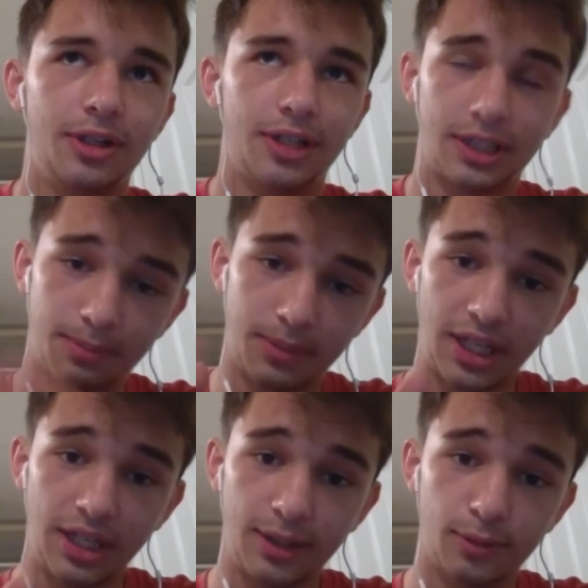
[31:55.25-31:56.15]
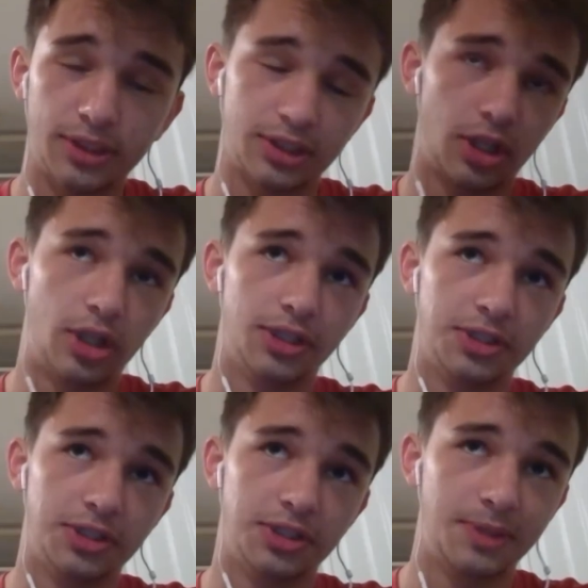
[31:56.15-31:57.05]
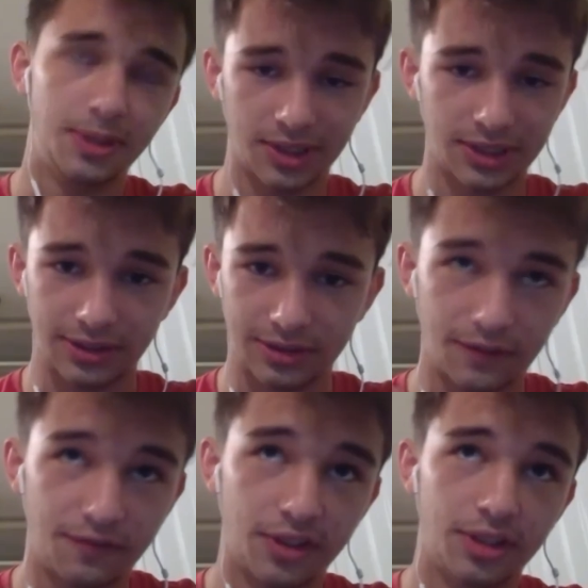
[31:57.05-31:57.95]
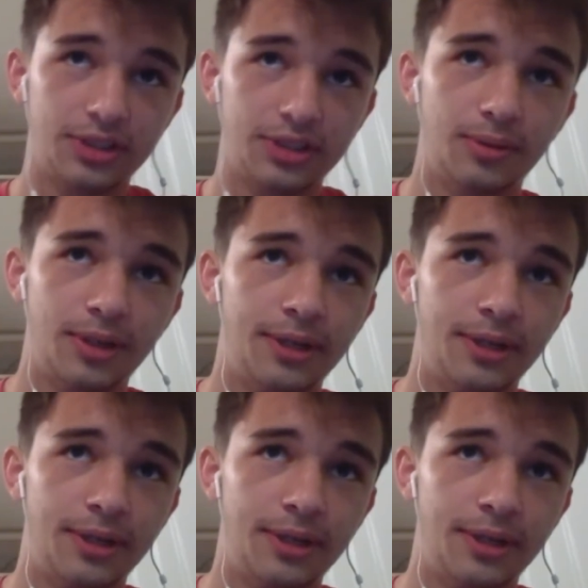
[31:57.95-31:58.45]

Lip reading: like the beginning was the hardest part because I was the furthest away.